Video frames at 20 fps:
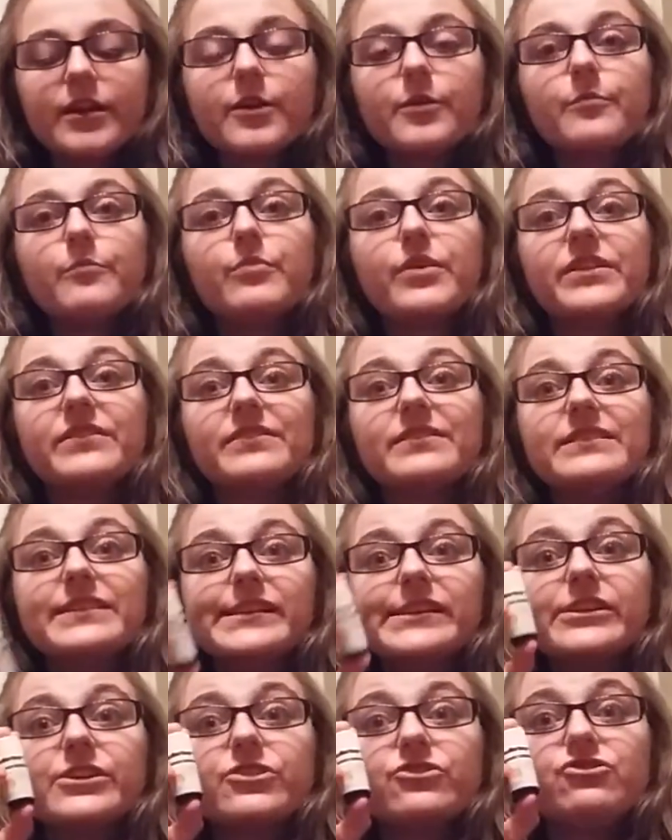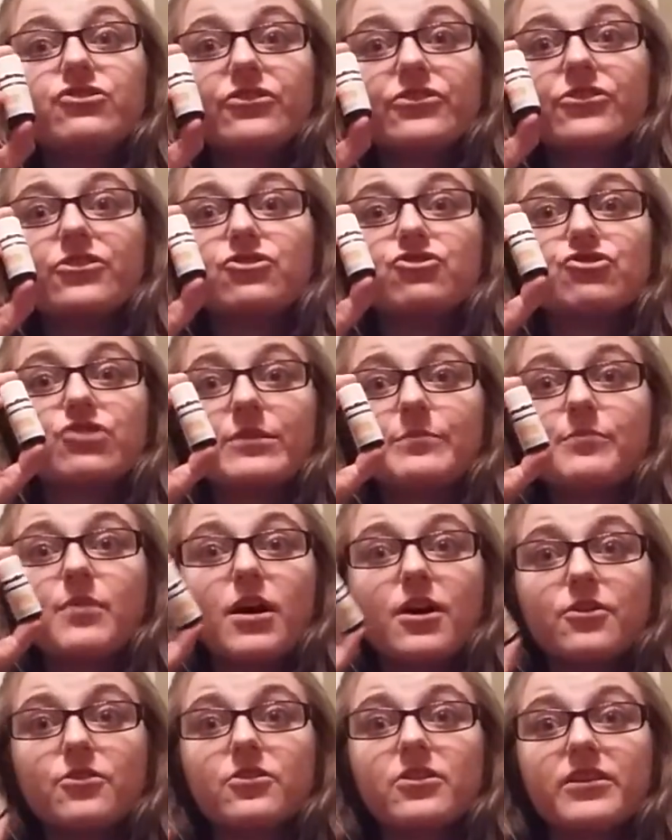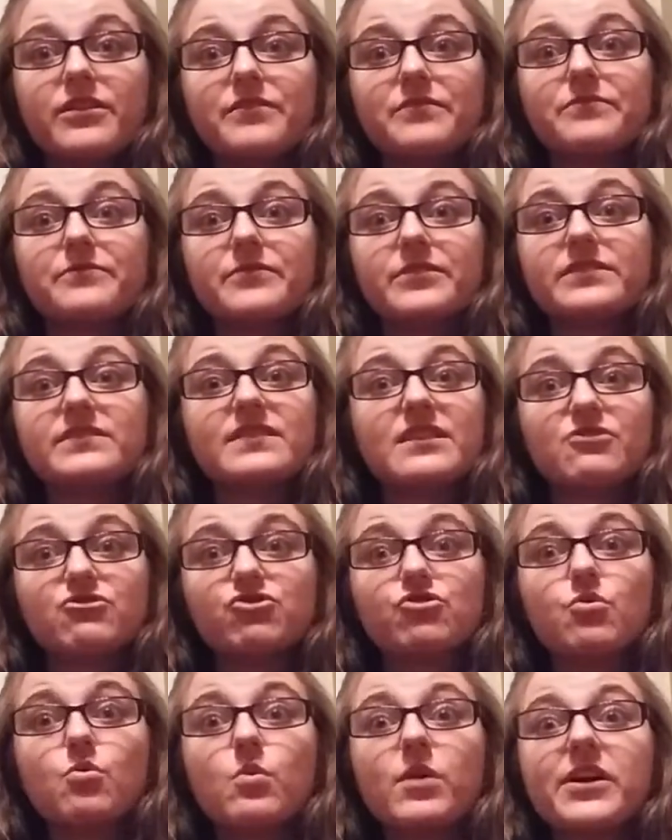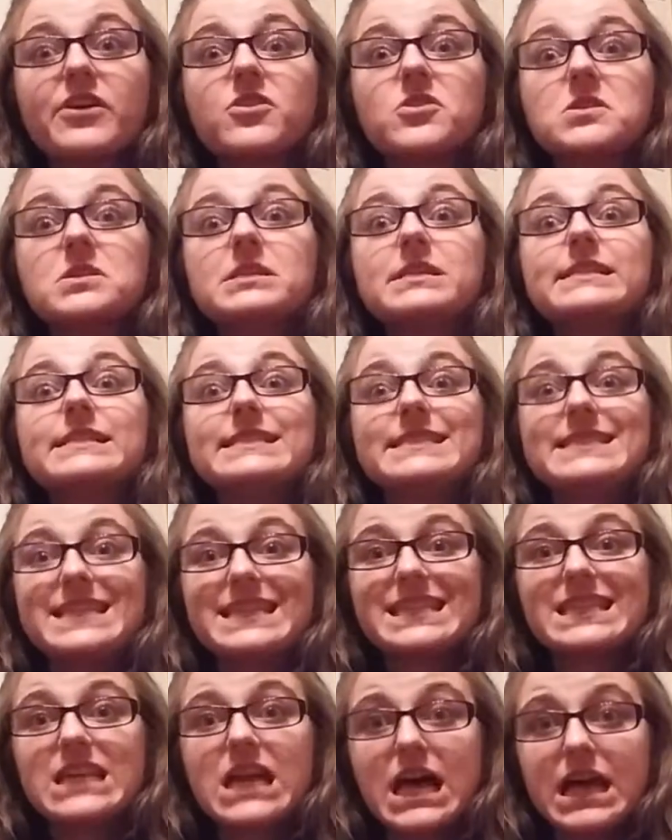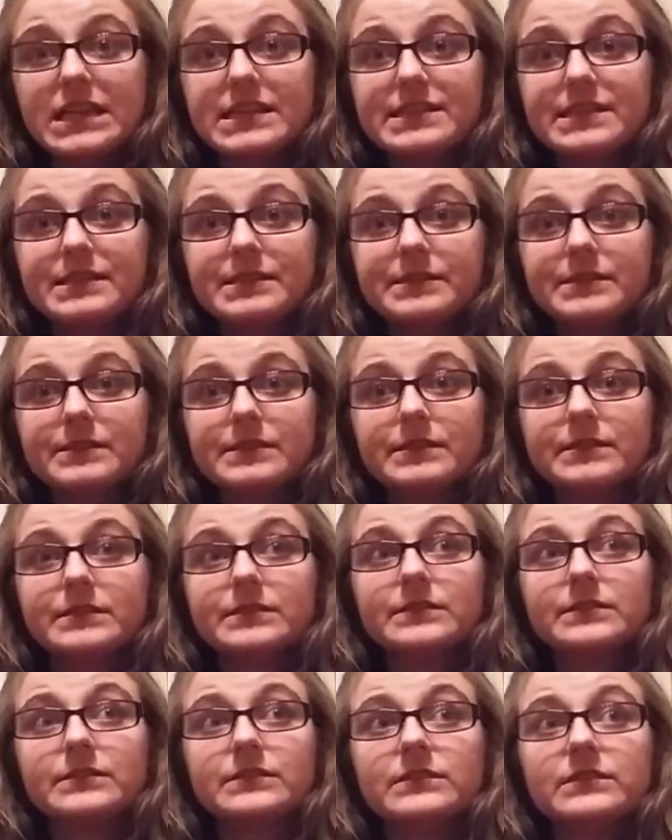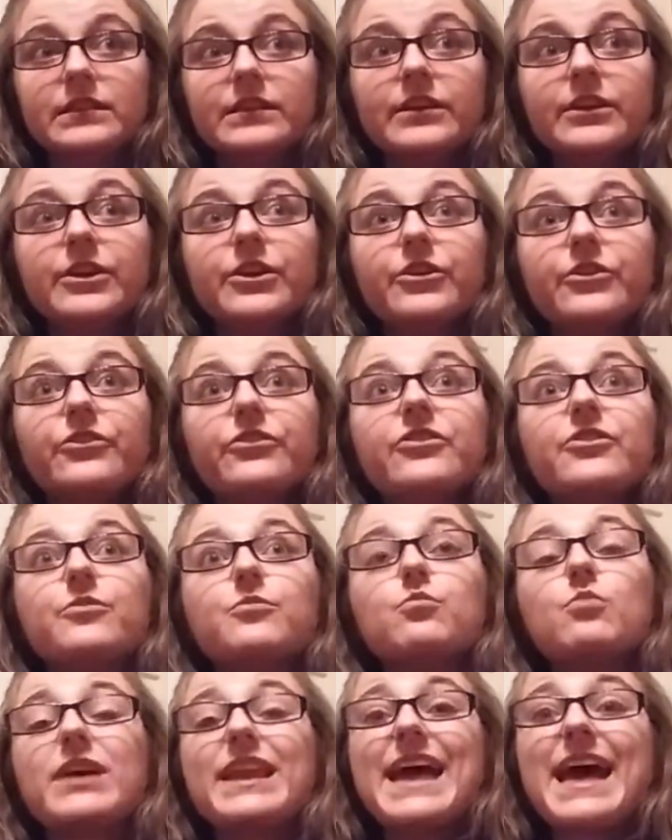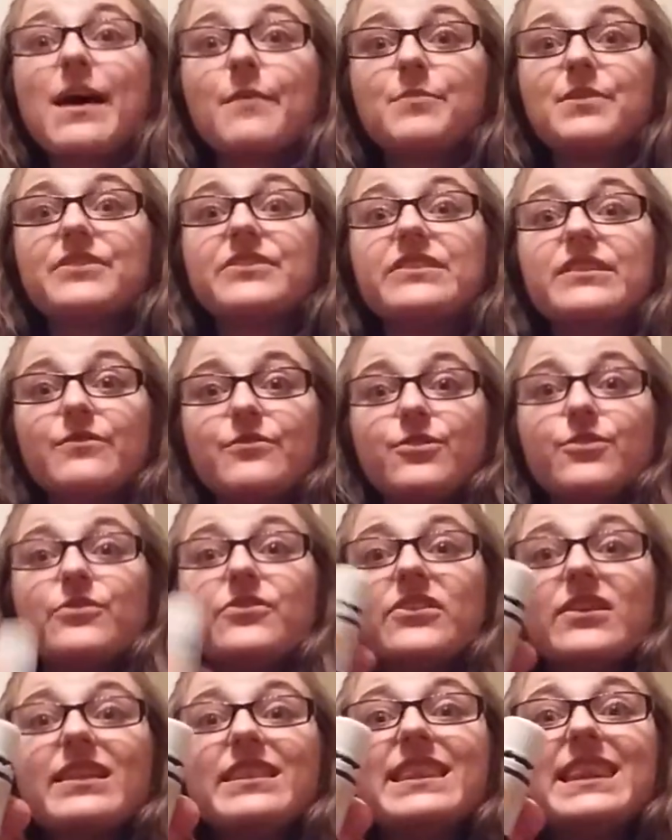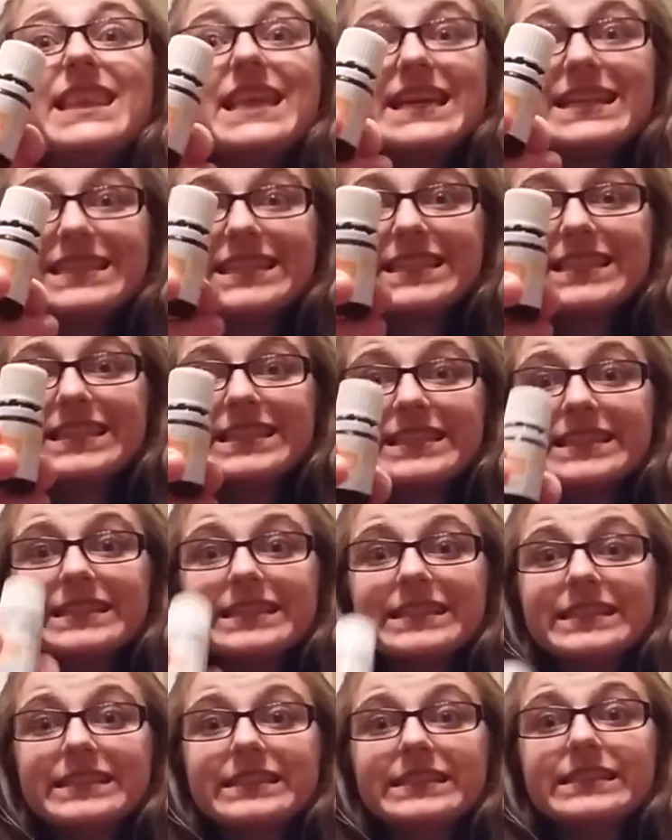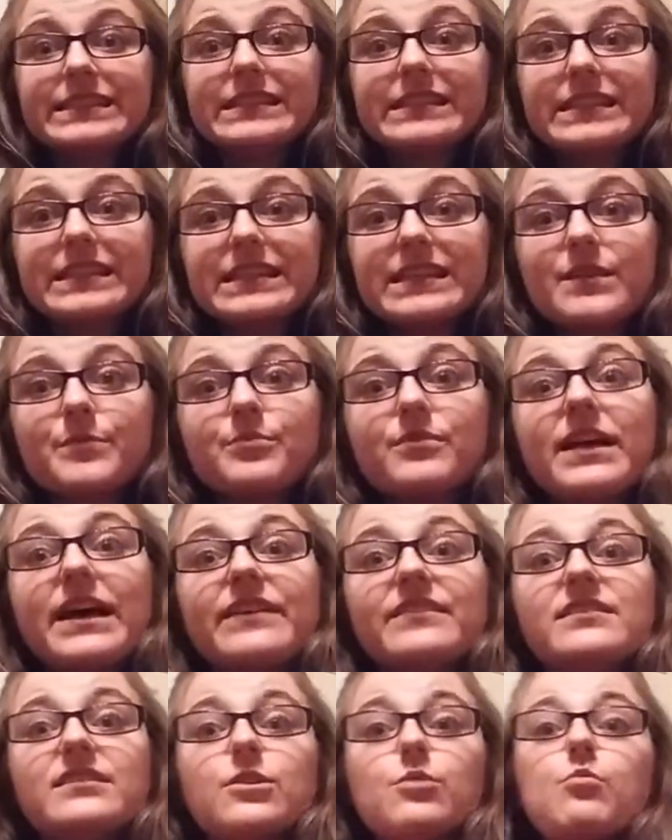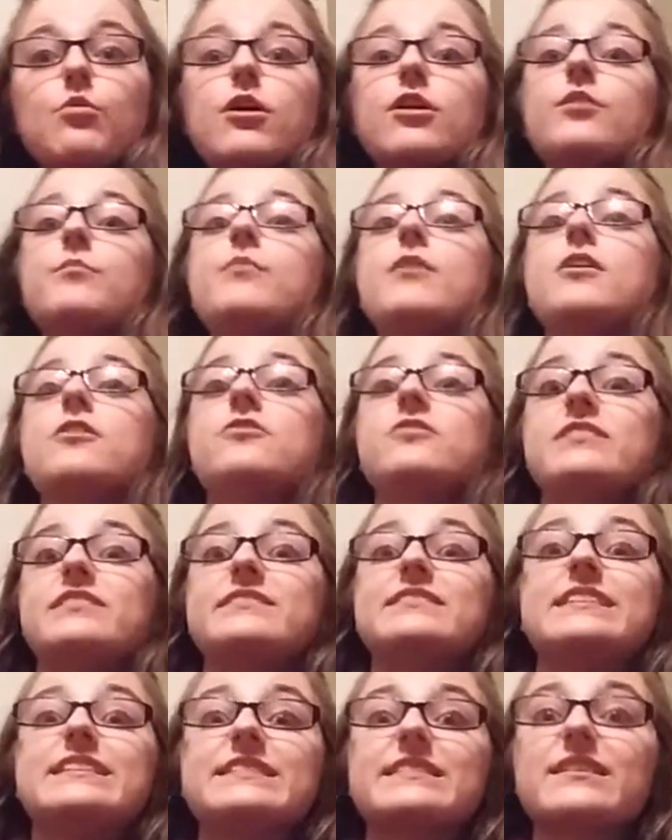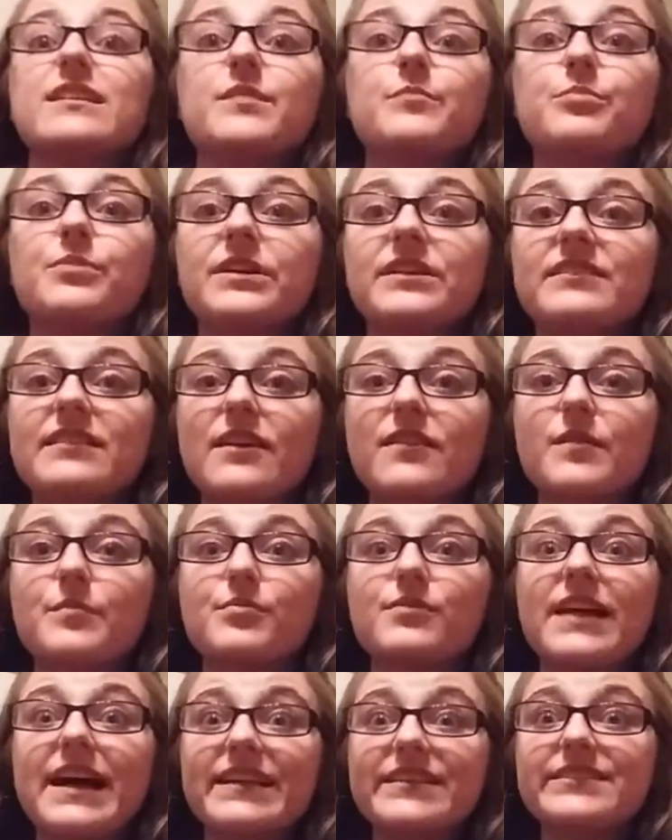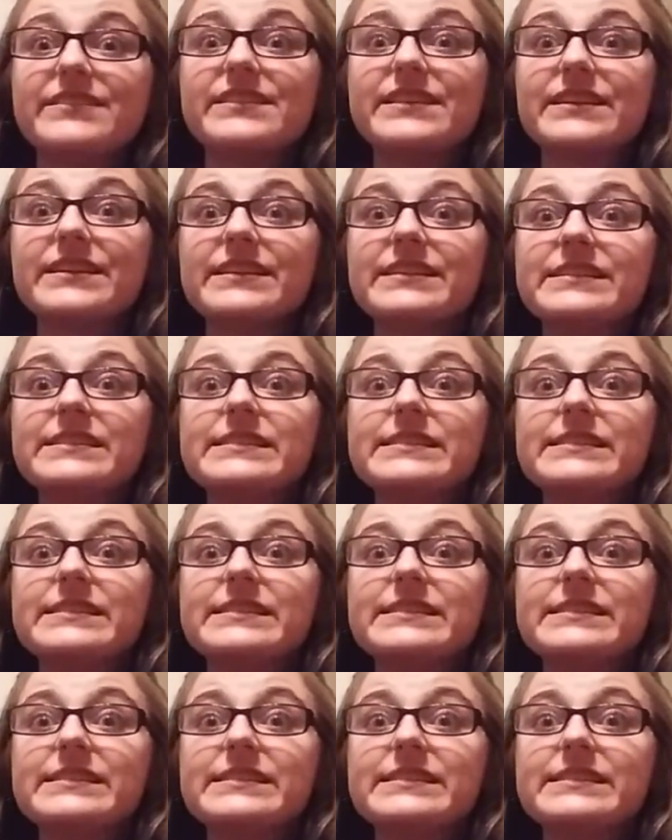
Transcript: But just the straight bottle of essential oil does not. So what happens if you use this in a plastic water bottle is it's going to break down the plastic,